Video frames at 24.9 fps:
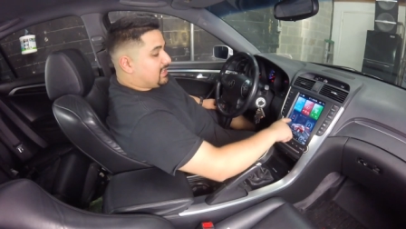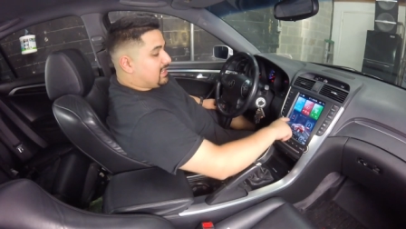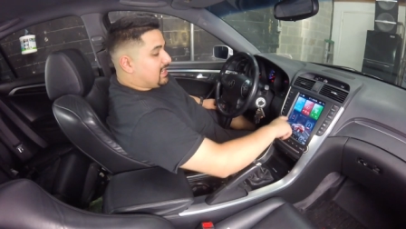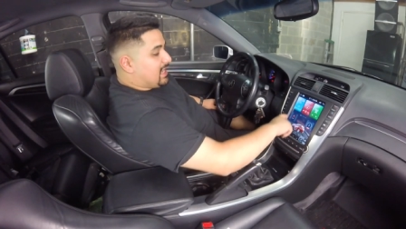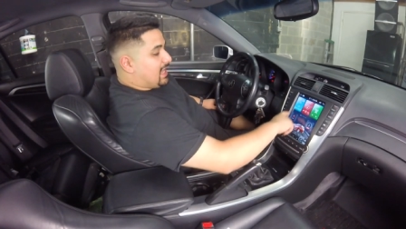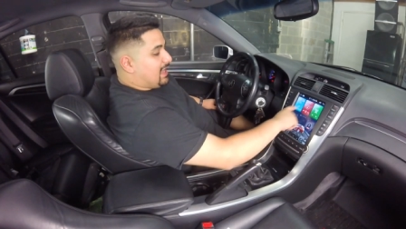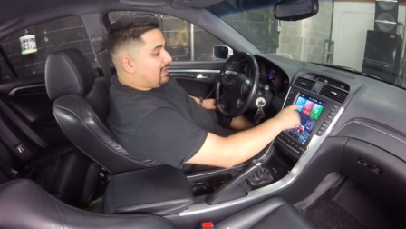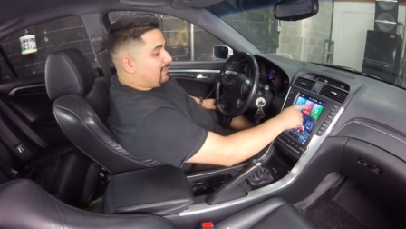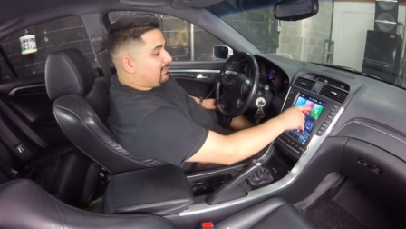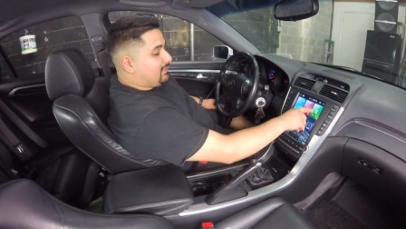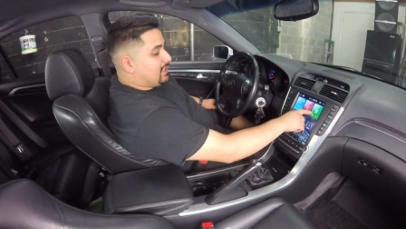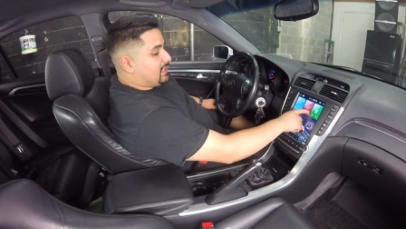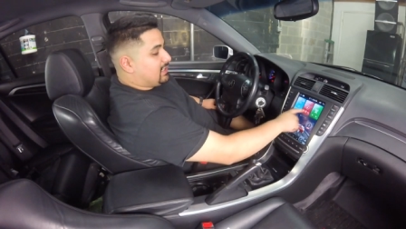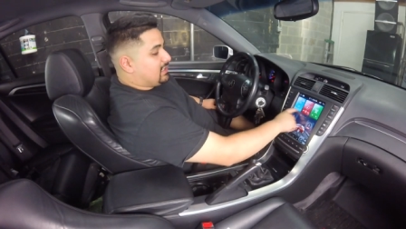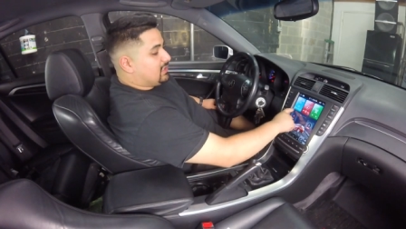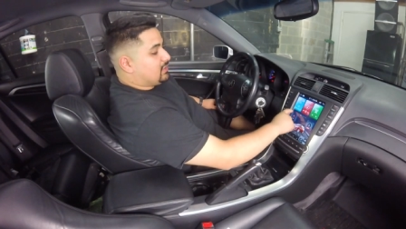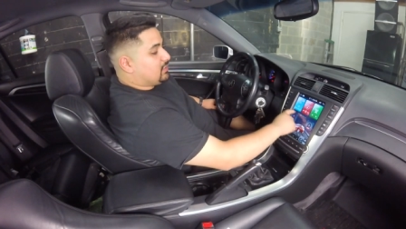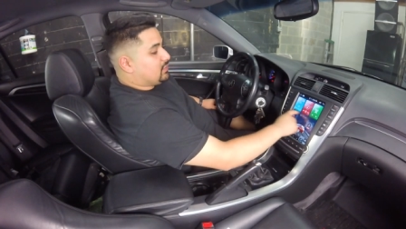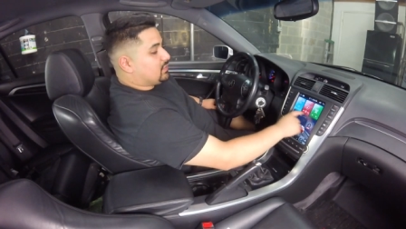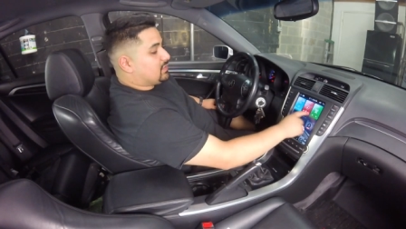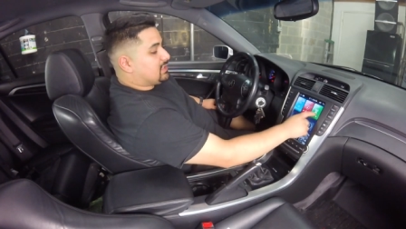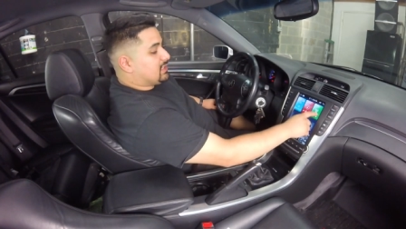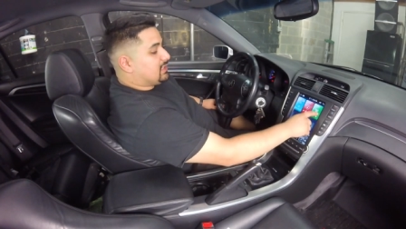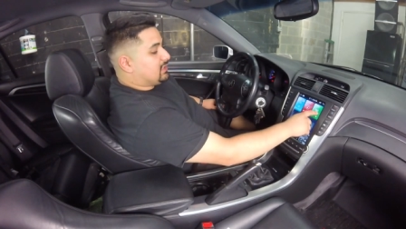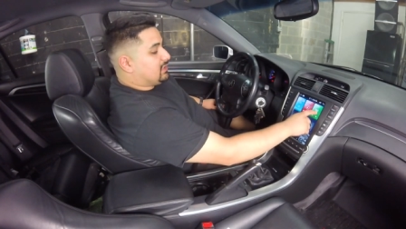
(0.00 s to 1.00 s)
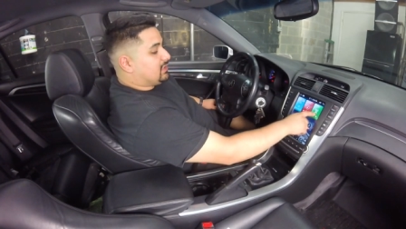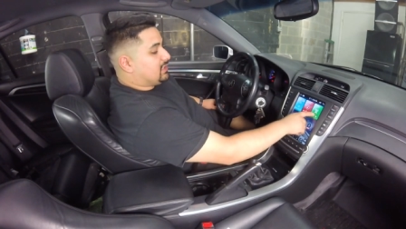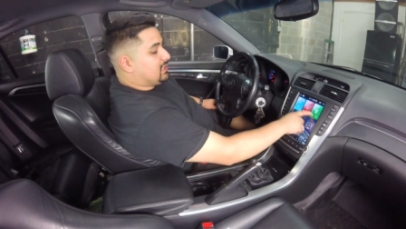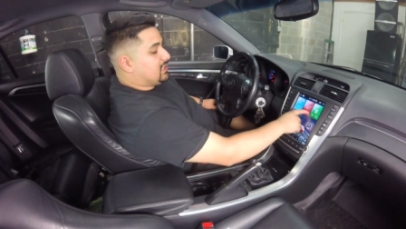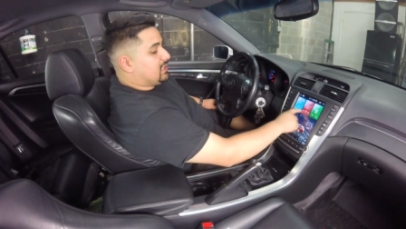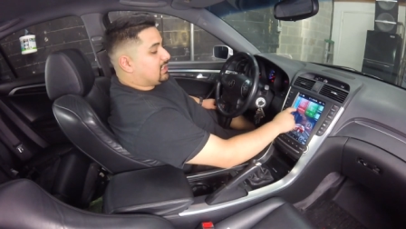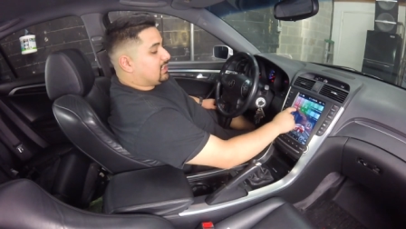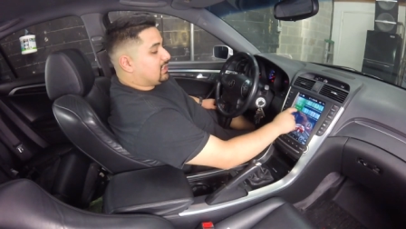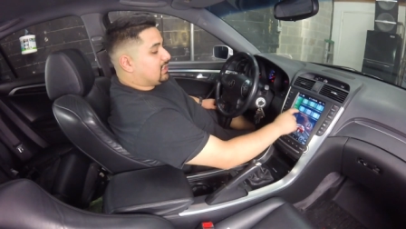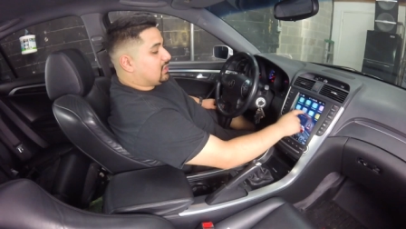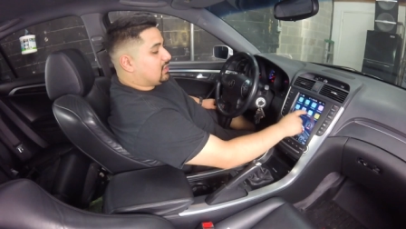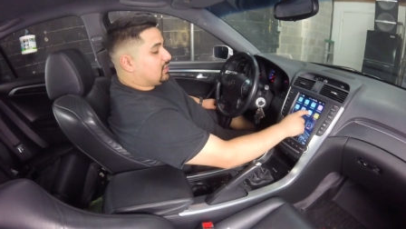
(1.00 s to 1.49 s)
They have a
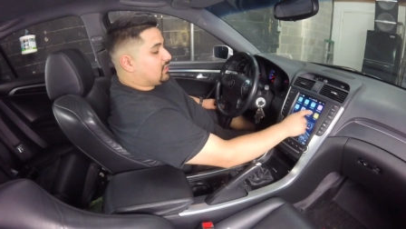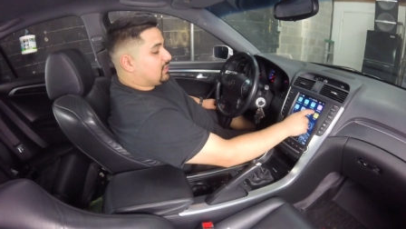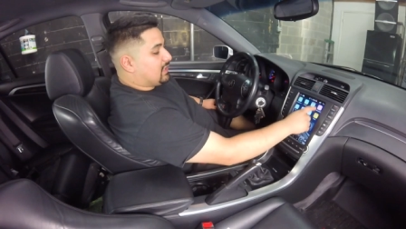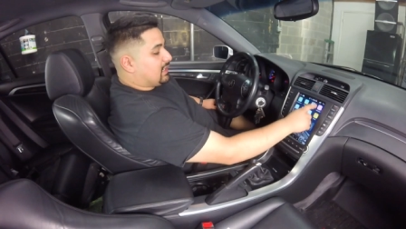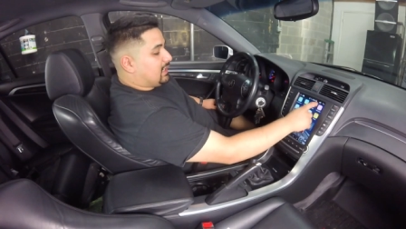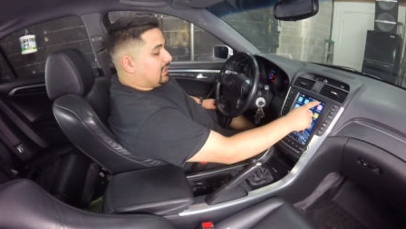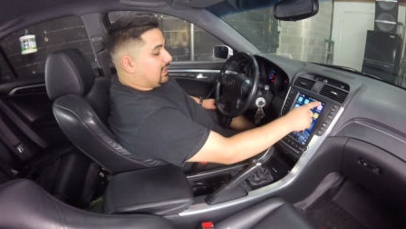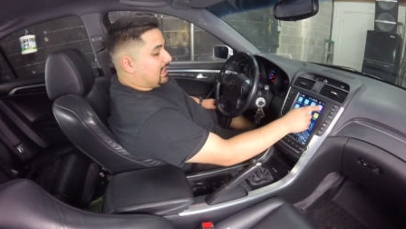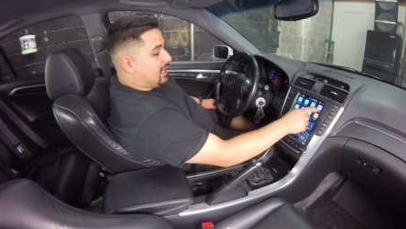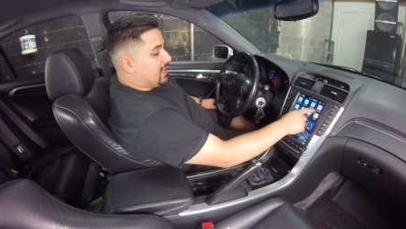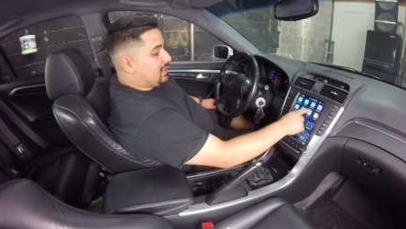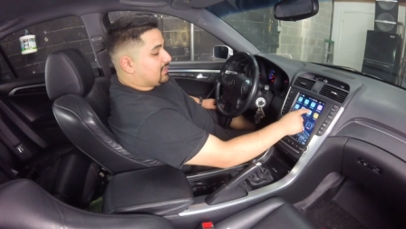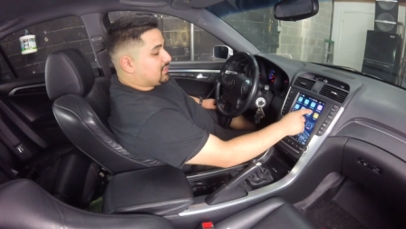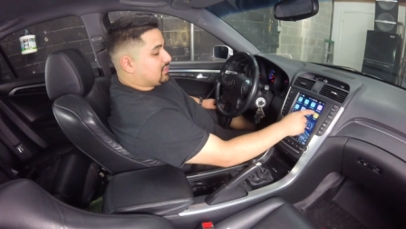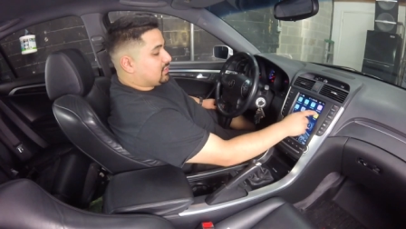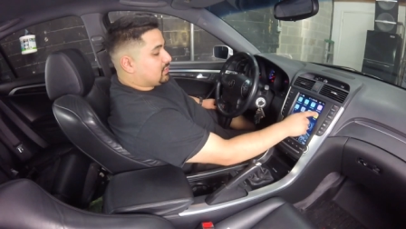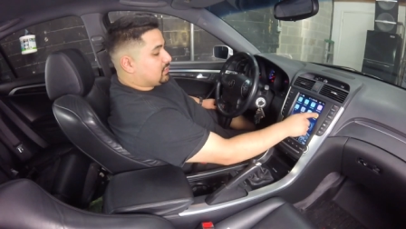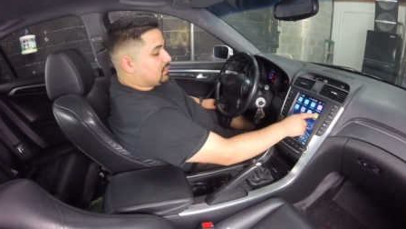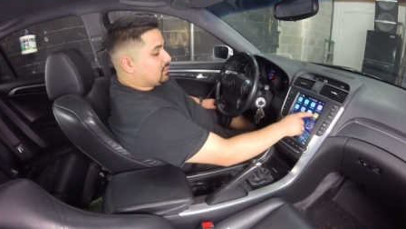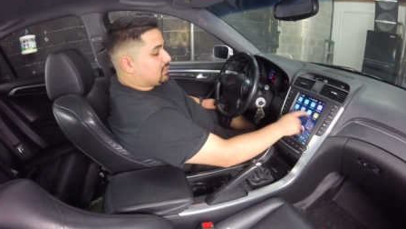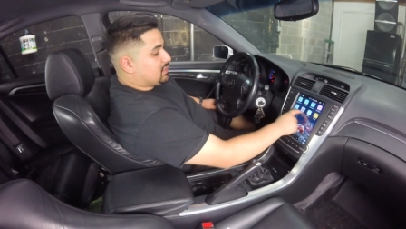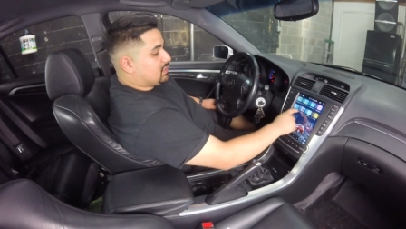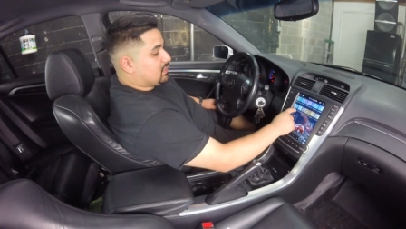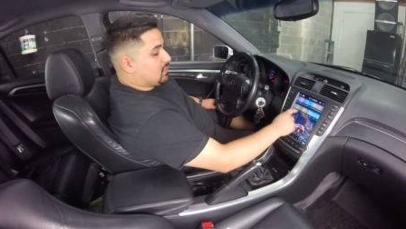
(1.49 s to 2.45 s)
utility in here that allows you